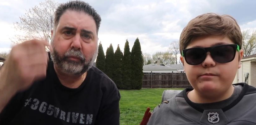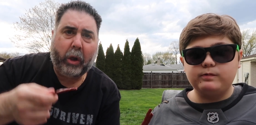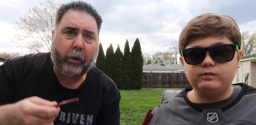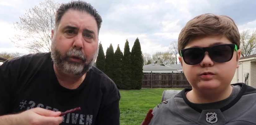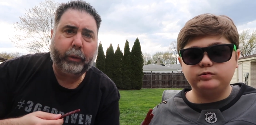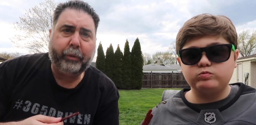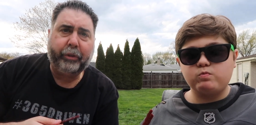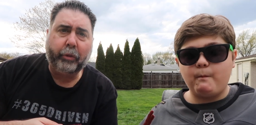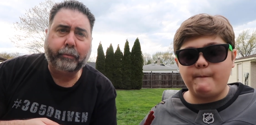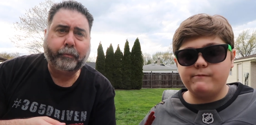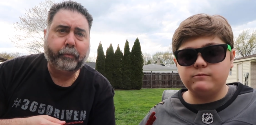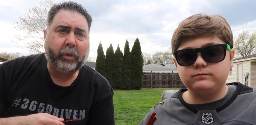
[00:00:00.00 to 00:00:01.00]
Speaker 1: I'll agree with you.
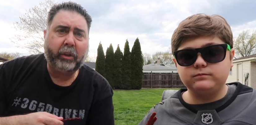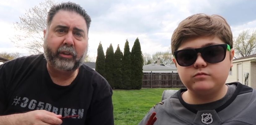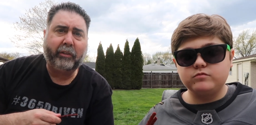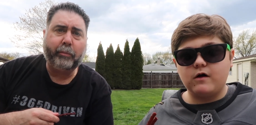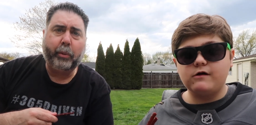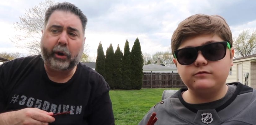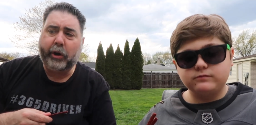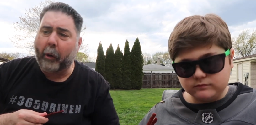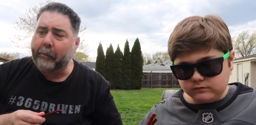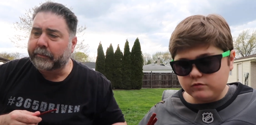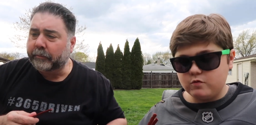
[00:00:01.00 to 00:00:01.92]
Seven oh.